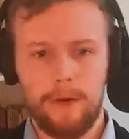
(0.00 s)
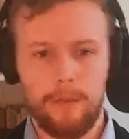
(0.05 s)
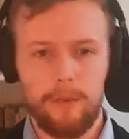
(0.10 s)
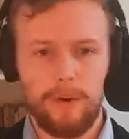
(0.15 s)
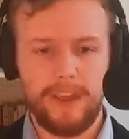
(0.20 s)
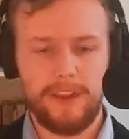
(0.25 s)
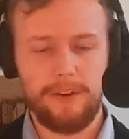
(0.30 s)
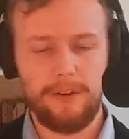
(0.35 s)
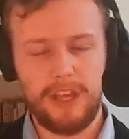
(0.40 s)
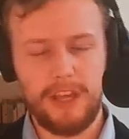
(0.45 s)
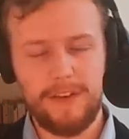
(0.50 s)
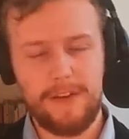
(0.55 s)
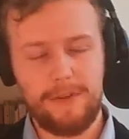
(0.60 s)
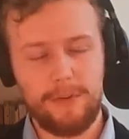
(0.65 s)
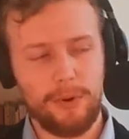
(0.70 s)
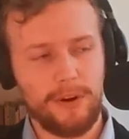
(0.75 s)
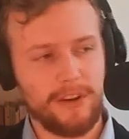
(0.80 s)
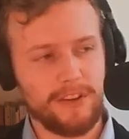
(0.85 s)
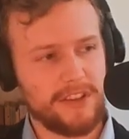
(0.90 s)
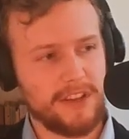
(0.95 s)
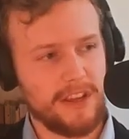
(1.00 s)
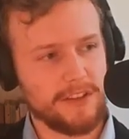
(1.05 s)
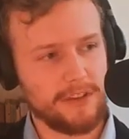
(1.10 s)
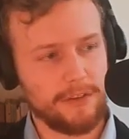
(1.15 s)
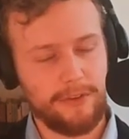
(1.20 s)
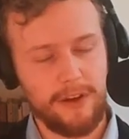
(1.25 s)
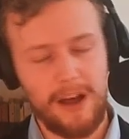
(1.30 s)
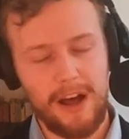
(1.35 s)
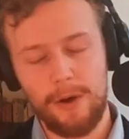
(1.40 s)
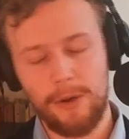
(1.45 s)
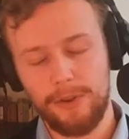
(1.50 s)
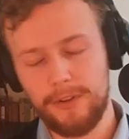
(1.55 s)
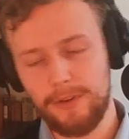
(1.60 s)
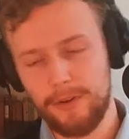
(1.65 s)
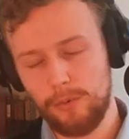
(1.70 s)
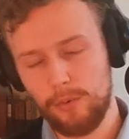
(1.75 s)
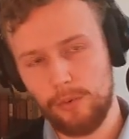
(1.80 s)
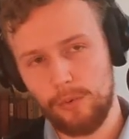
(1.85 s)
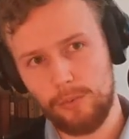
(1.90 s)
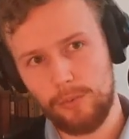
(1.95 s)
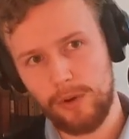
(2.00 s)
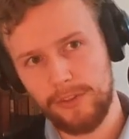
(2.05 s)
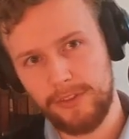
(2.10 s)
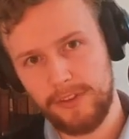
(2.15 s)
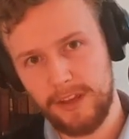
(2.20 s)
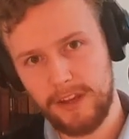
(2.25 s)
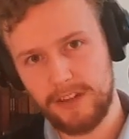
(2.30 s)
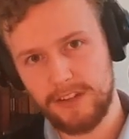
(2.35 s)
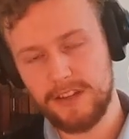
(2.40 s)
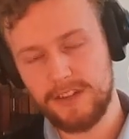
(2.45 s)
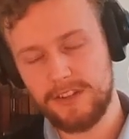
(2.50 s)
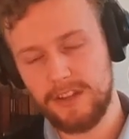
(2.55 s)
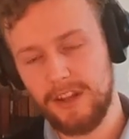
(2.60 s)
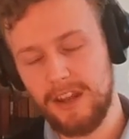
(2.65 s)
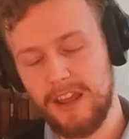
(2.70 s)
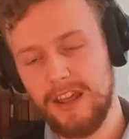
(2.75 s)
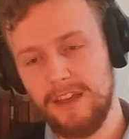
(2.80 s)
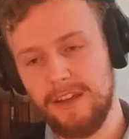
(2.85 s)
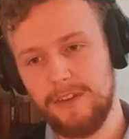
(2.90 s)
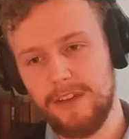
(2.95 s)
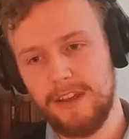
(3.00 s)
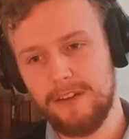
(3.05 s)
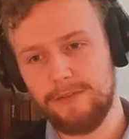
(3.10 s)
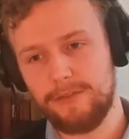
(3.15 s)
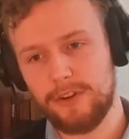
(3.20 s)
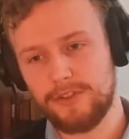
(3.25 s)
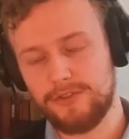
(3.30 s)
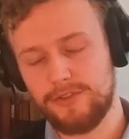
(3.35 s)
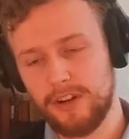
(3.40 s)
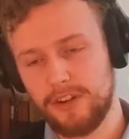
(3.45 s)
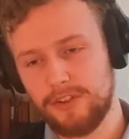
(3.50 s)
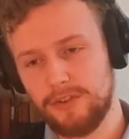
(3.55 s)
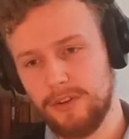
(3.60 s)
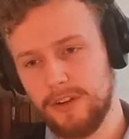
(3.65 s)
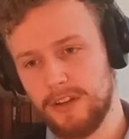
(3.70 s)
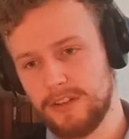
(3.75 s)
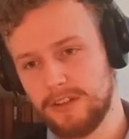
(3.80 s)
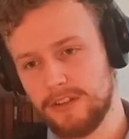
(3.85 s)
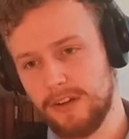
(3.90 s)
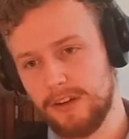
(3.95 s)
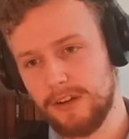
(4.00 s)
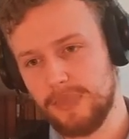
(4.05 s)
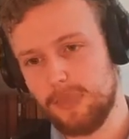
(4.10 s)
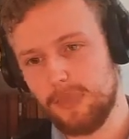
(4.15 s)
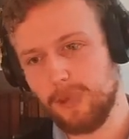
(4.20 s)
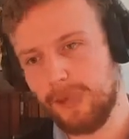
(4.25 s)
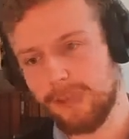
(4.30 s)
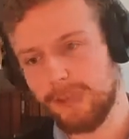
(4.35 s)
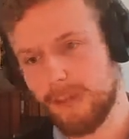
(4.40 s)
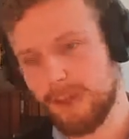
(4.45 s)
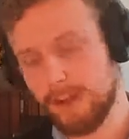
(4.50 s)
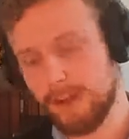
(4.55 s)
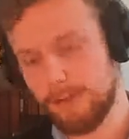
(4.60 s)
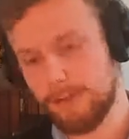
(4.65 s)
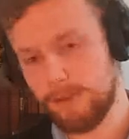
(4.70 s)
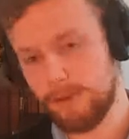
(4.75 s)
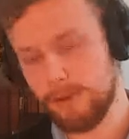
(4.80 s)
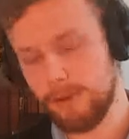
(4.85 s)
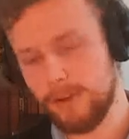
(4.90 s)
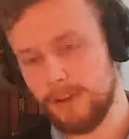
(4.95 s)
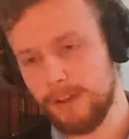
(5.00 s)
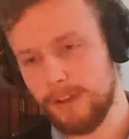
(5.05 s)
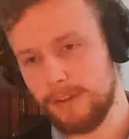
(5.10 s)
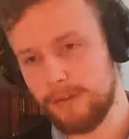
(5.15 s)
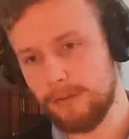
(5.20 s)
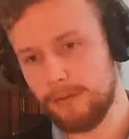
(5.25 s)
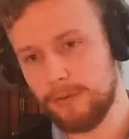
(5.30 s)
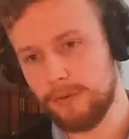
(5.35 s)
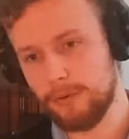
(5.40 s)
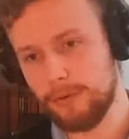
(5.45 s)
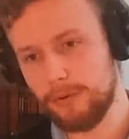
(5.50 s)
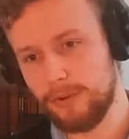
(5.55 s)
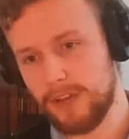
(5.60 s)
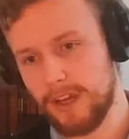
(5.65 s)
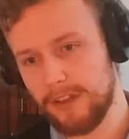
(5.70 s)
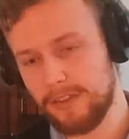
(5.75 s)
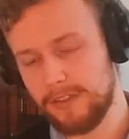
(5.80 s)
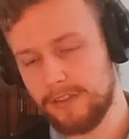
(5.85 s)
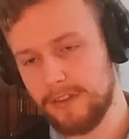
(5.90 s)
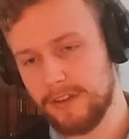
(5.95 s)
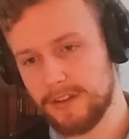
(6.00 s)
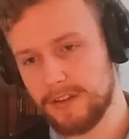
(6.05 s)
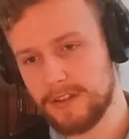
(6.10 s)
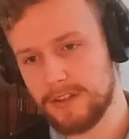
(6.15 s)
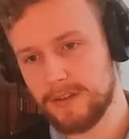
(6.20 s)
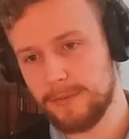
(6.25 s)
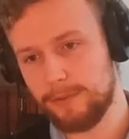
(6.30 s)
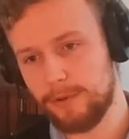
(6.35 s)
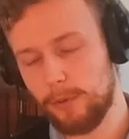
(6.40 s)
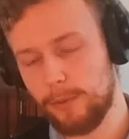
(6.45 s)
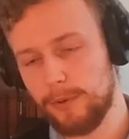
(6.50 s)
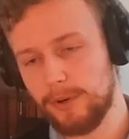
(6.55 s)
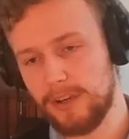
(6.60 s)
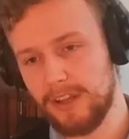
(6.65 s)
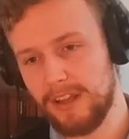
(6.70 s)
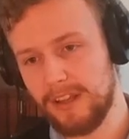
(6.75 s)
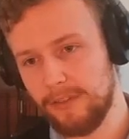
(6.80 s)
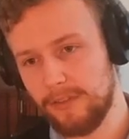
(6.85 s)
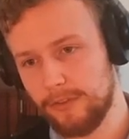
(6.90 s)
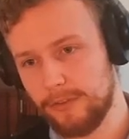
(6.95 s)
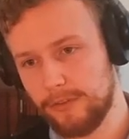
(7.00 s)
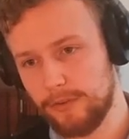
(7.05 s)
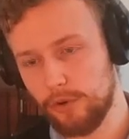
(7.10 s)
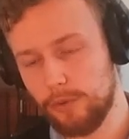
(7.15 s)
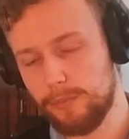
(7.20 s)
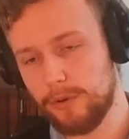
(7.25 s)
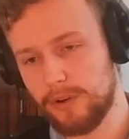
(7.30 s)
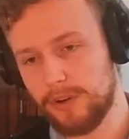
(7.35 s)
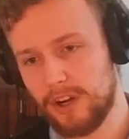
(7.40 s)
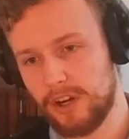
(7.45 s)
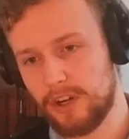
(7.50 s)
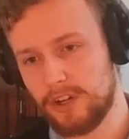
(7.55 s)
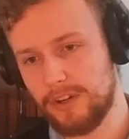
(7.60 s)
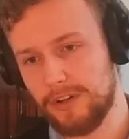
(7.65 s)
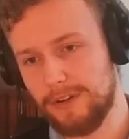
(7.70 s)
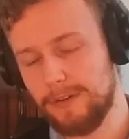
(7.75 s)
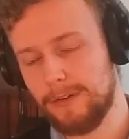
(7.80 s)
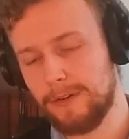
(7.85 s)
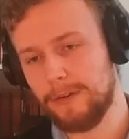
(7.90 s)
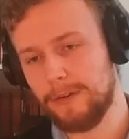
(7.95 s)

can you give everyone a sense of what the existing infrastructure is there? What kind of do you need to do to get this property into production?